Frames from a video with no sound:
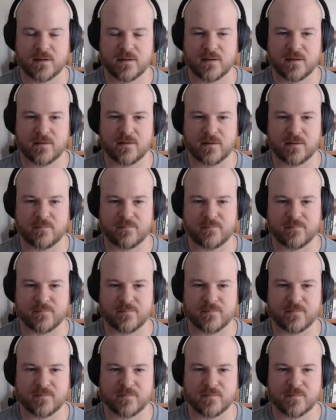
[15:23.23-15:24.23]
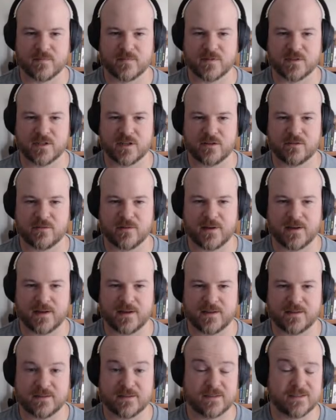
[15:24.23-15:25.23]
All right.
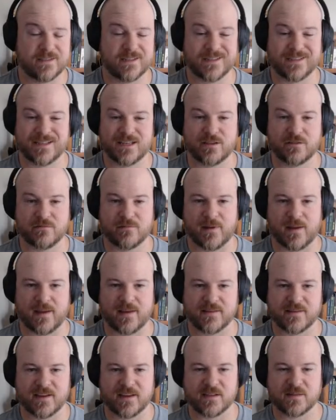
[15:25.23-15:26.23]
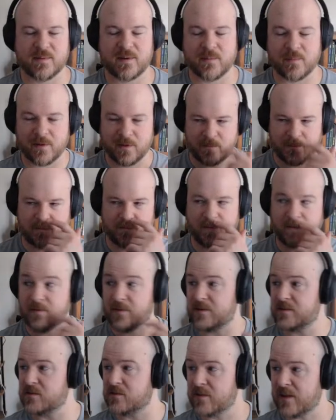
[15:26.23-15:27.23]
So 63, because it has to be a minimum of 50.
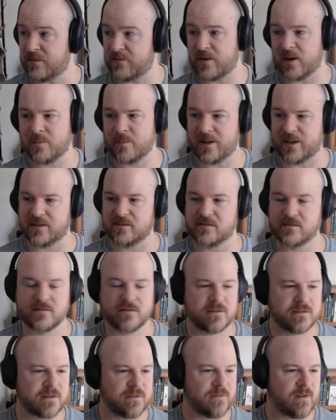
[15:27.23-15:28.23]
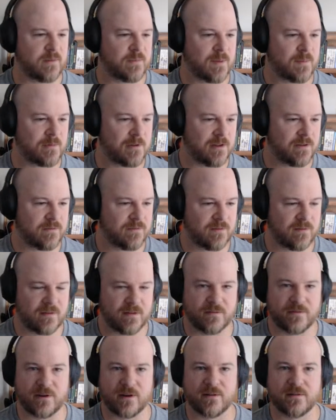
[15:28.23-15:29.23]
So not very many. So 65 people
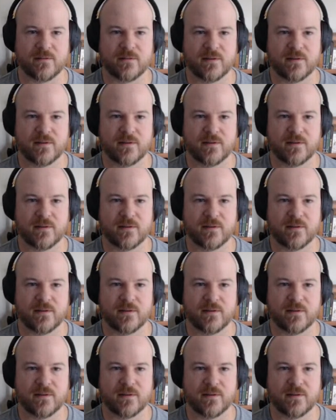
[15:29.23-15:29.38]
live here.